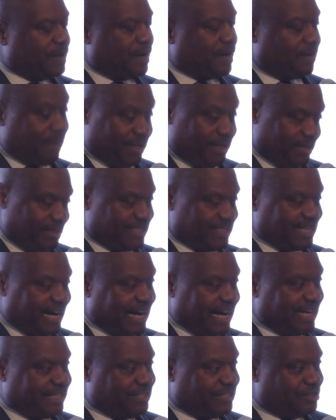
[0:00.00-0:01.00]
at least
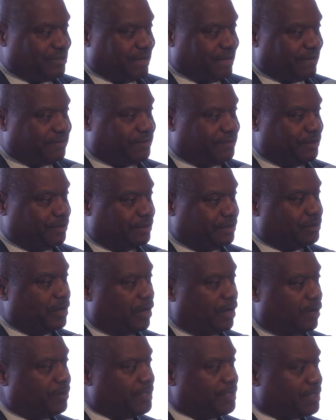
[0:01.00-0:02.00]
I do, I feel
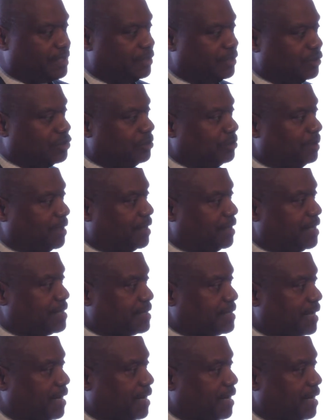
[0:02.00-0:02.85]
always guilty because